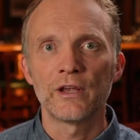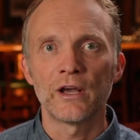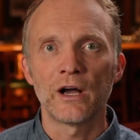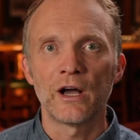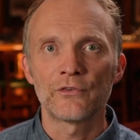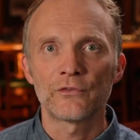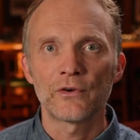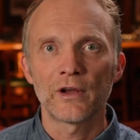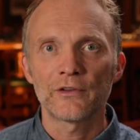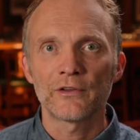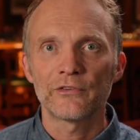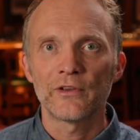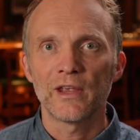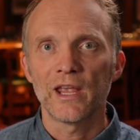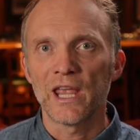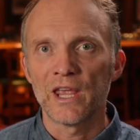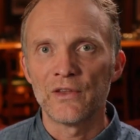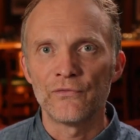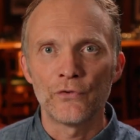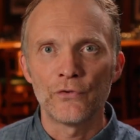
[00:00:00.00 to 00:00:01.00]
contracts
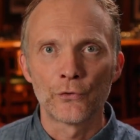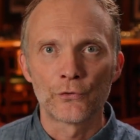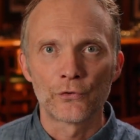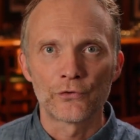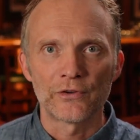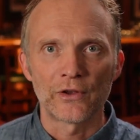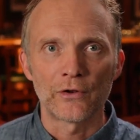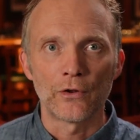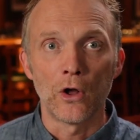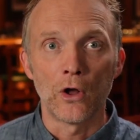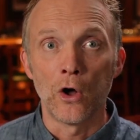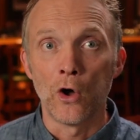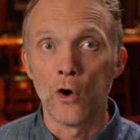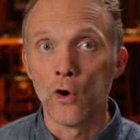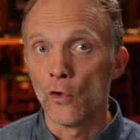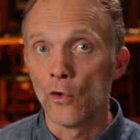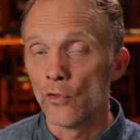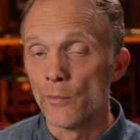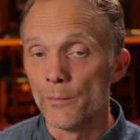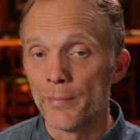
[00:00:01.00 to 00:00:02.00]
and filters out
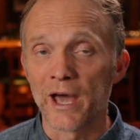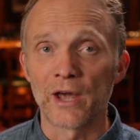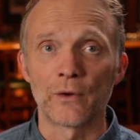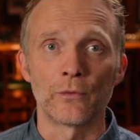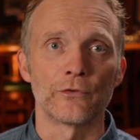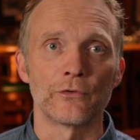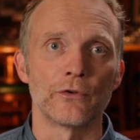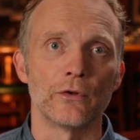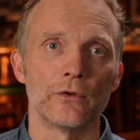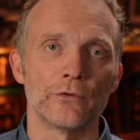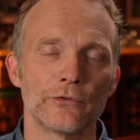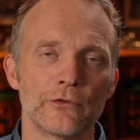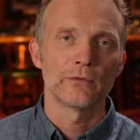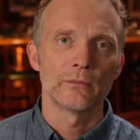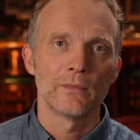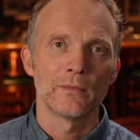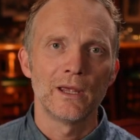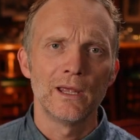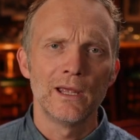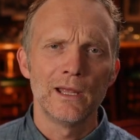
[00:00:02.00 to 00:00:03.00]
all the bad results.
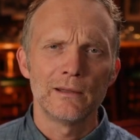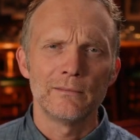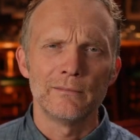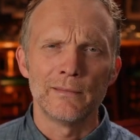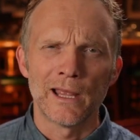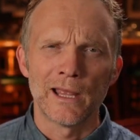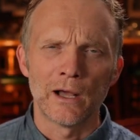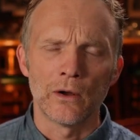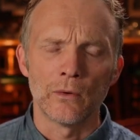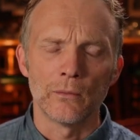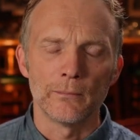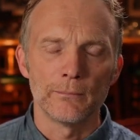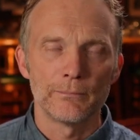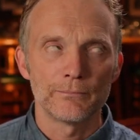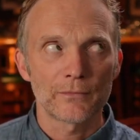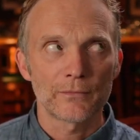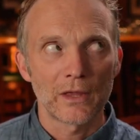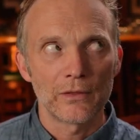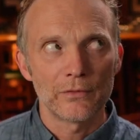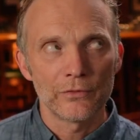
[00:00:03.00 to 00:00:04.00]
Now,
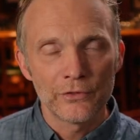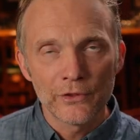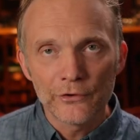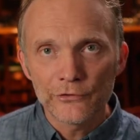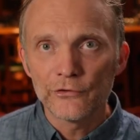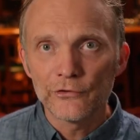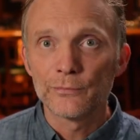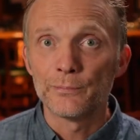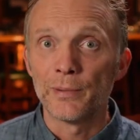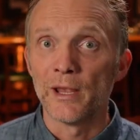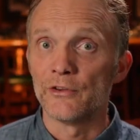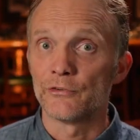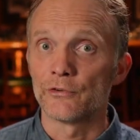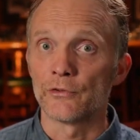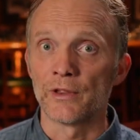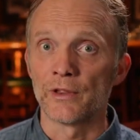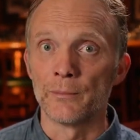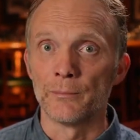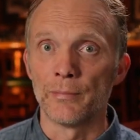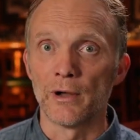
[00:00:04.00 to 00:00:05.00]
this is
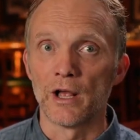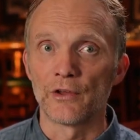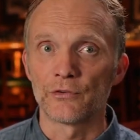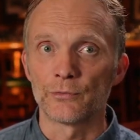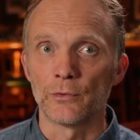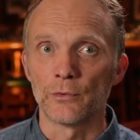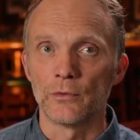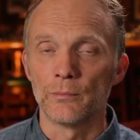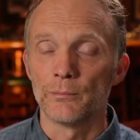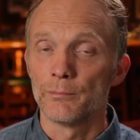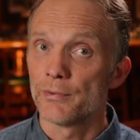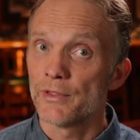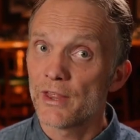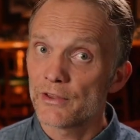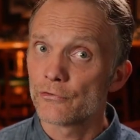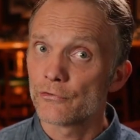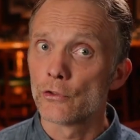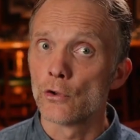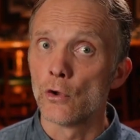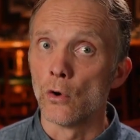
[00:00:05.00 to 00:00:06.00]
basically impossible, but
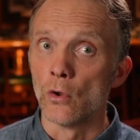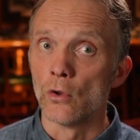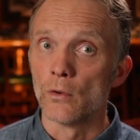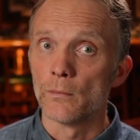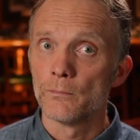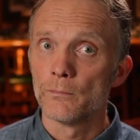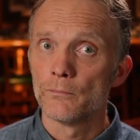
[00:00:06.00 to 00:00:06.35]
that's the goal.